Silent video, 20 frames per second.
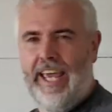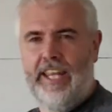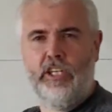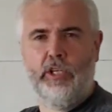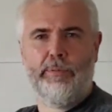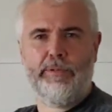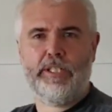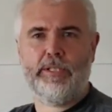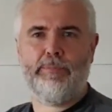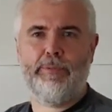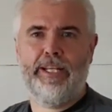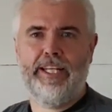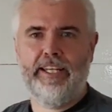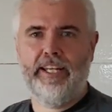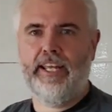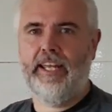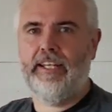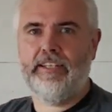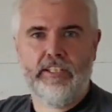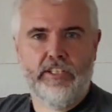to end up
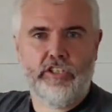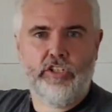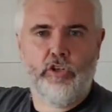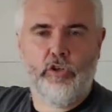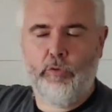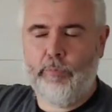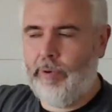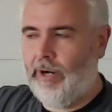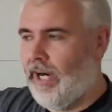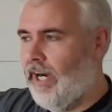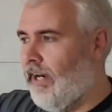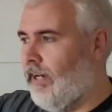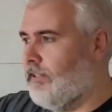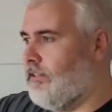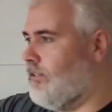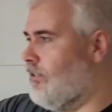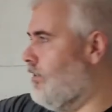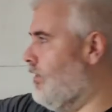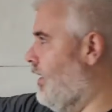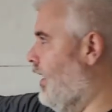splitting it into two
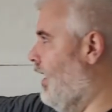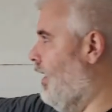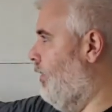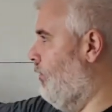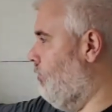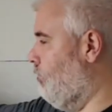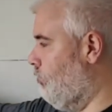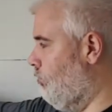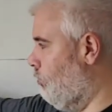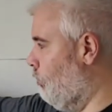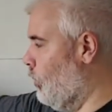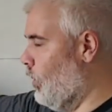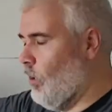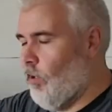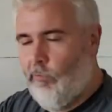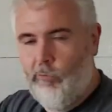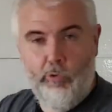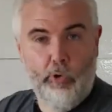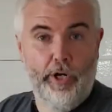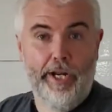parts and we're
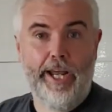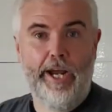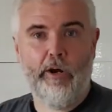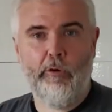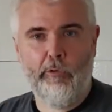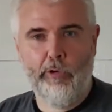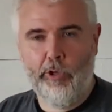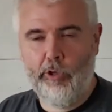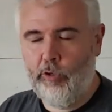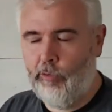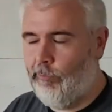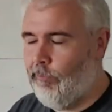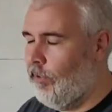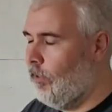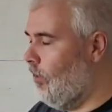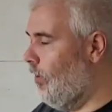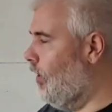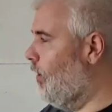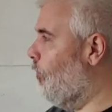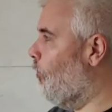going to run out of room,
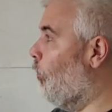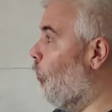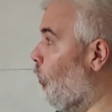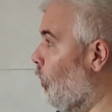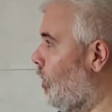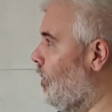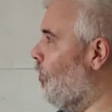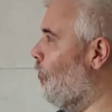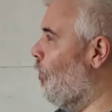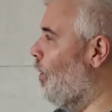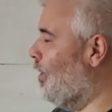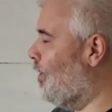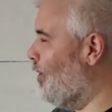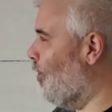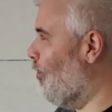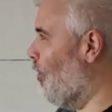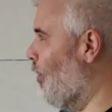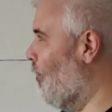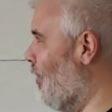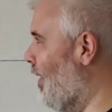but we'll, we'll
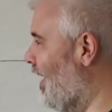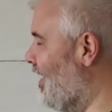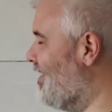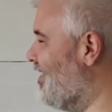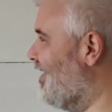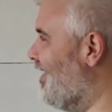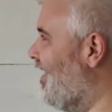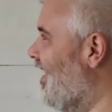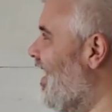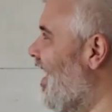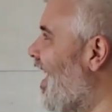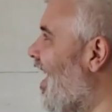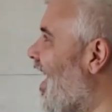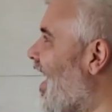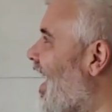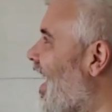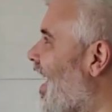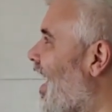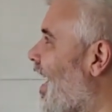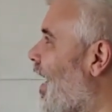do our best.
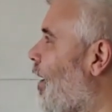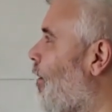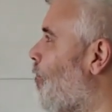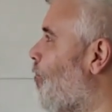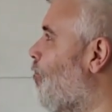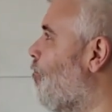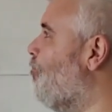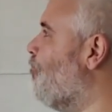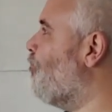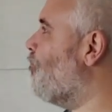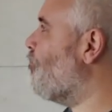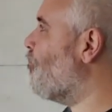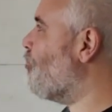Um,